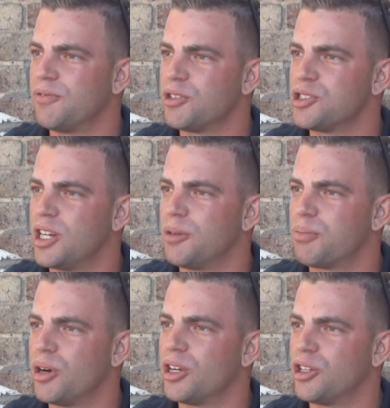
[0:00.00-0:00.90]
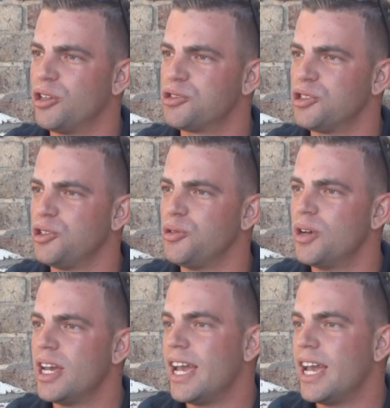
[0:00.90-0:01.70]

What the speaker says: If there's not a product close to you,